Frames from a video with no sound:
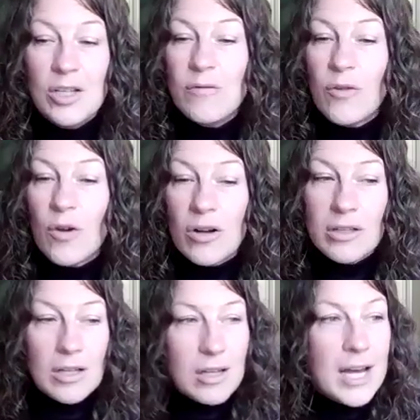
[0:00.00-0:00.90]
You've
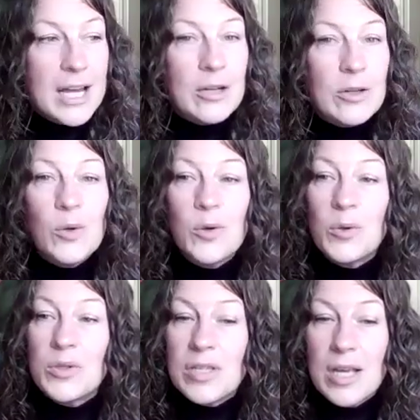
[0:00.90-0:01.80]
got client
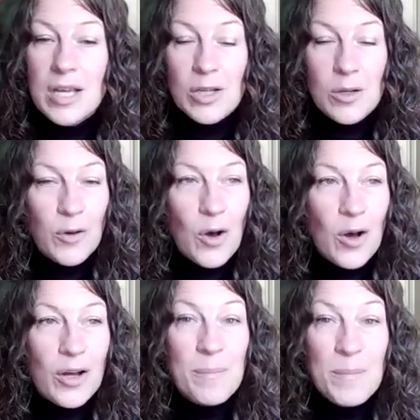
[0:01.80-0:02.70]
calls, you've
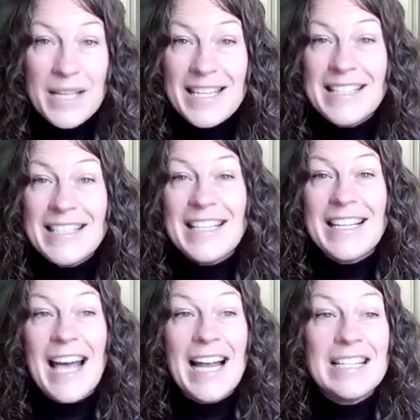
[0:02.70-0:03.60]
got meetings in
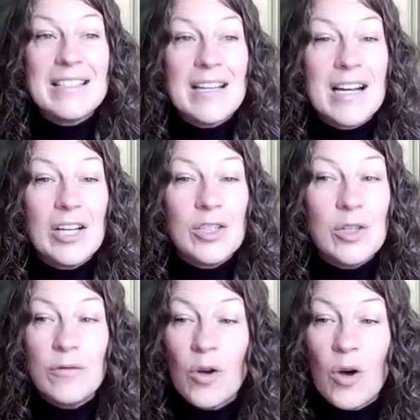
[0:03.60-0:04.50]
the calendar,
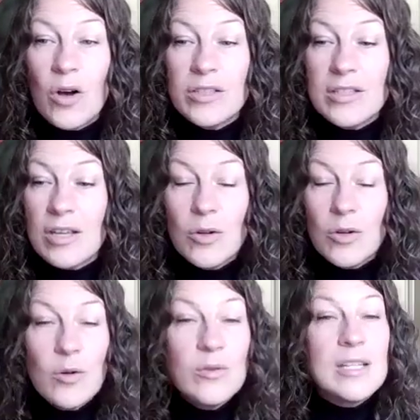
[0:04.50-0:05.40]
you've got
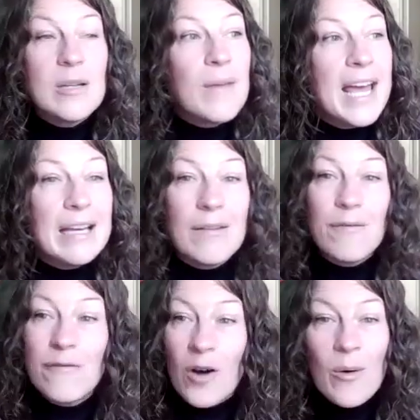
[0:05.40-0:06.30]
calls to make,
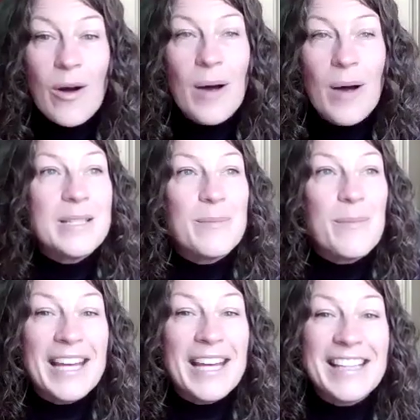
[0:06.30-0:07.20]
follow-ups to
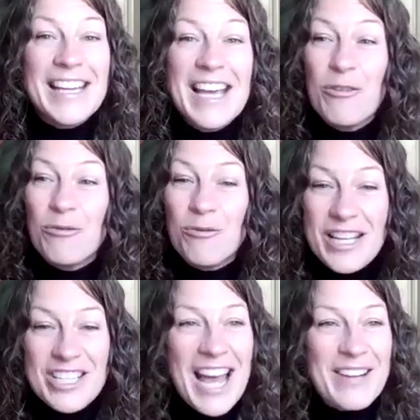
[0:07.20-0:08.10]
make,
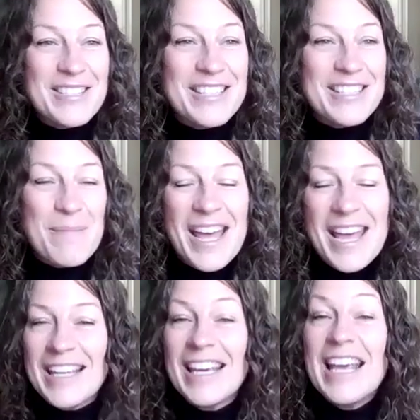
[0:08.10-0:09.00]
reach outs to
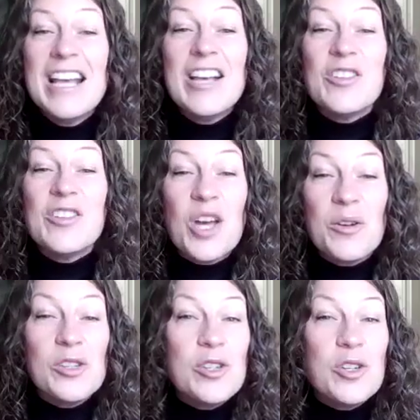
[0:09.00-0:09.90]
make.
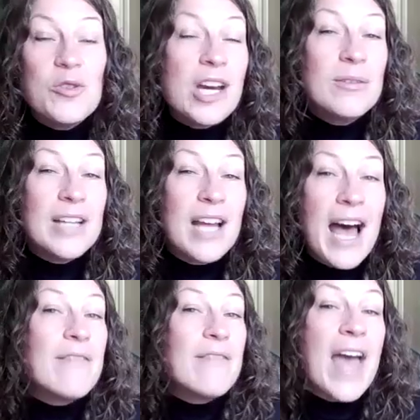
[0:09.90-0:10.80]
So you don't
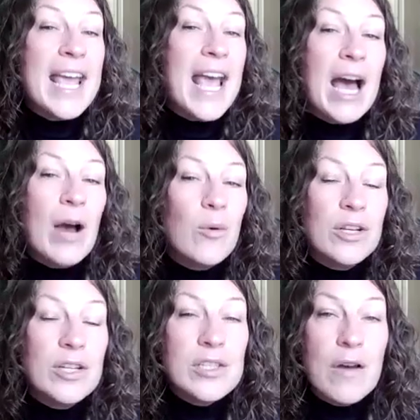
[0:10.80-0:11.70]
have 8
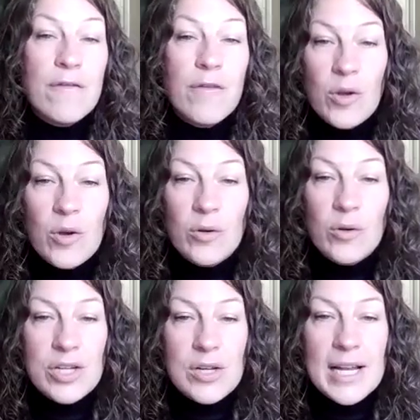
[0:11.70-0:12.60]
hours for your
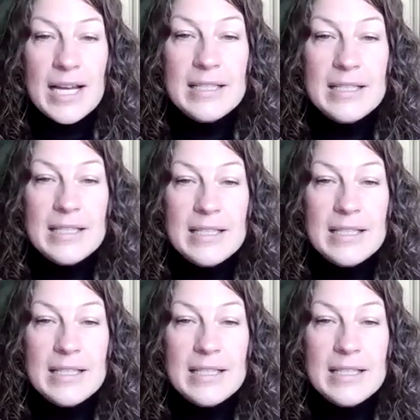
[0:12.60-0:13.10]
to-do list.